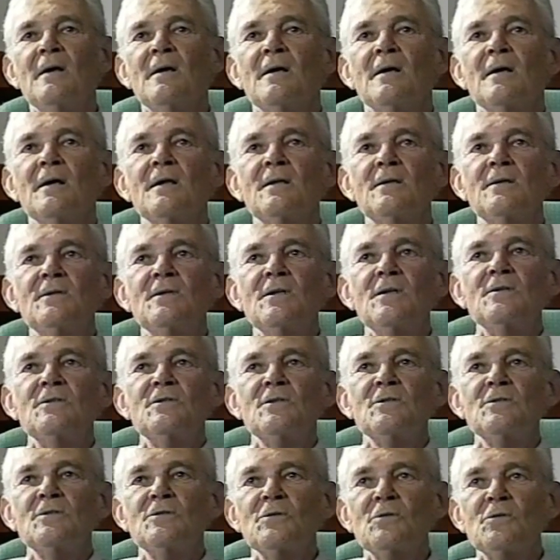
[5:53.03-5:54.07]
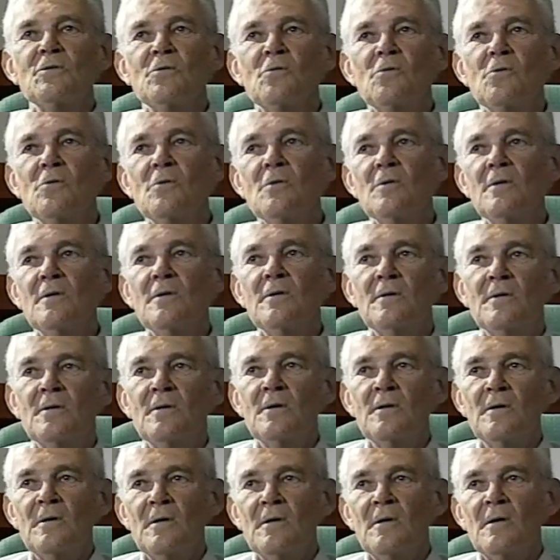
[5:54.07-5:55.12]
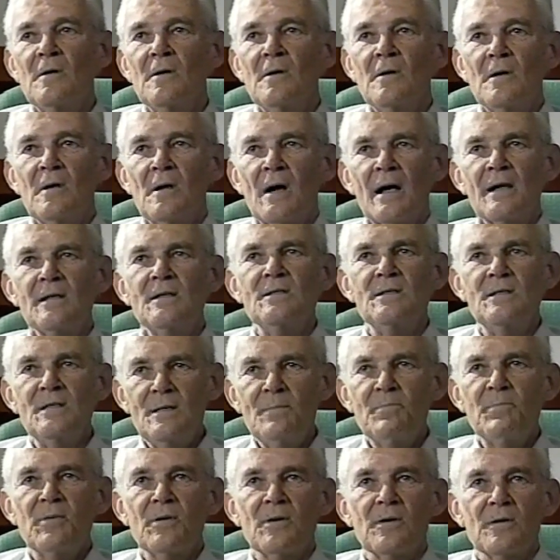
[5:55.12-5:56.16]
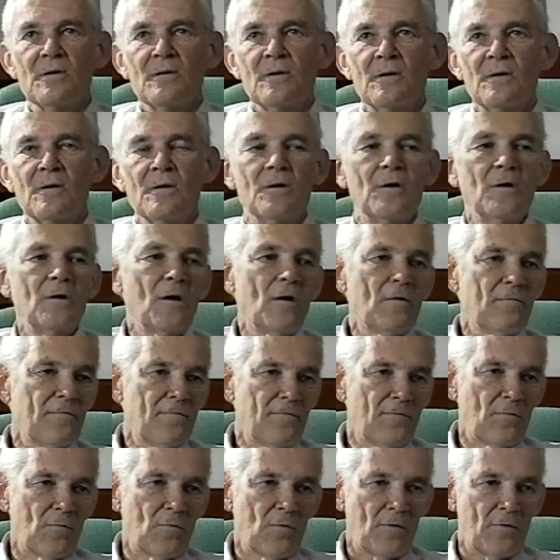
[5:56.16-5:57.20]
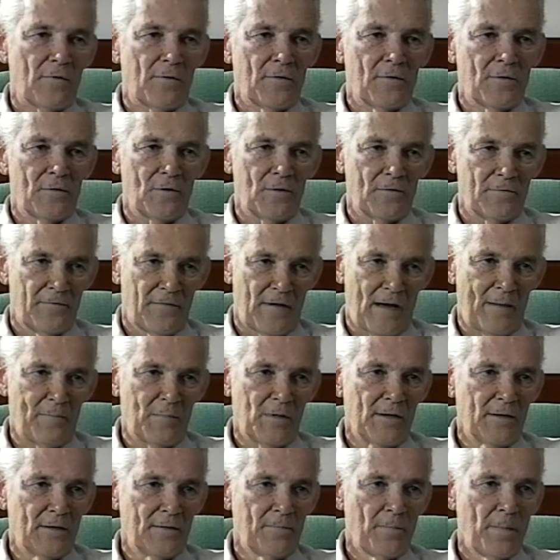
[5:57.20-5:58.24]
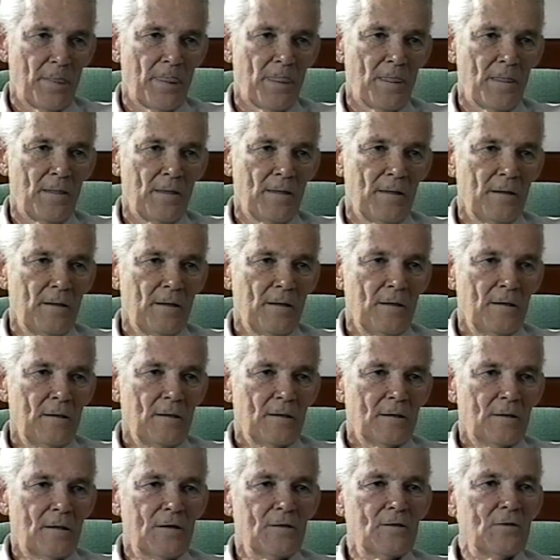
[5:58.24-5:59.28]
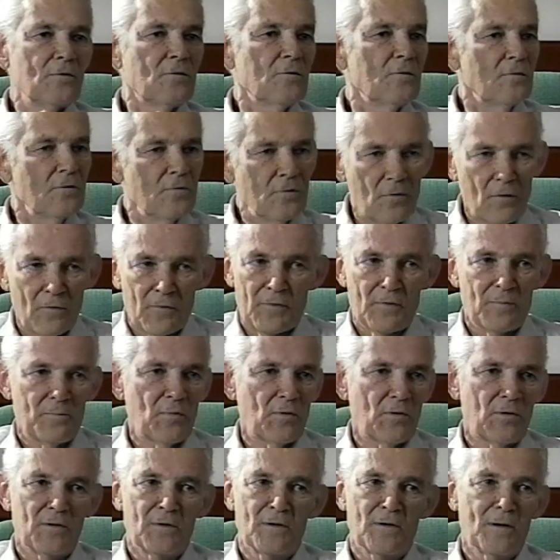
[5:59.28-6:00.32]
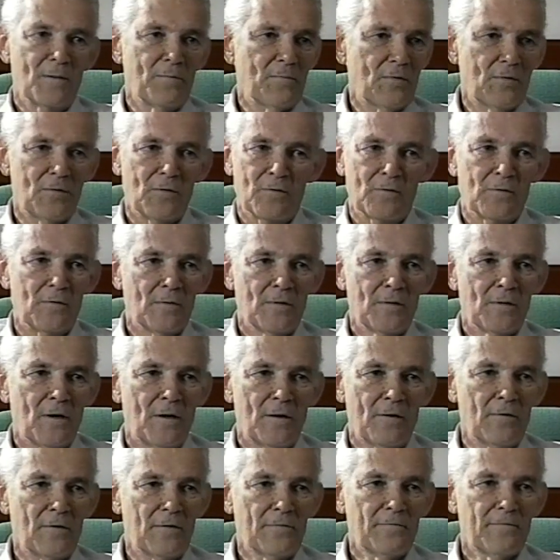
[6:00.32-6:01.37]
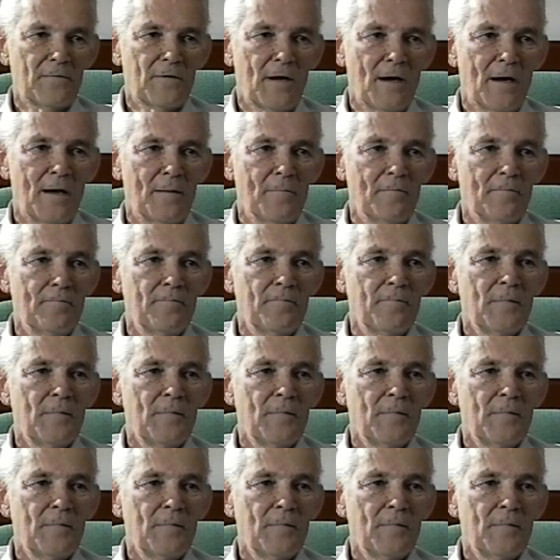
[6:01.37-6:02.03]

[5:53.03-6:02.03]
It teaches you a deeper love for your family. Because you know you're putting them through a rough time.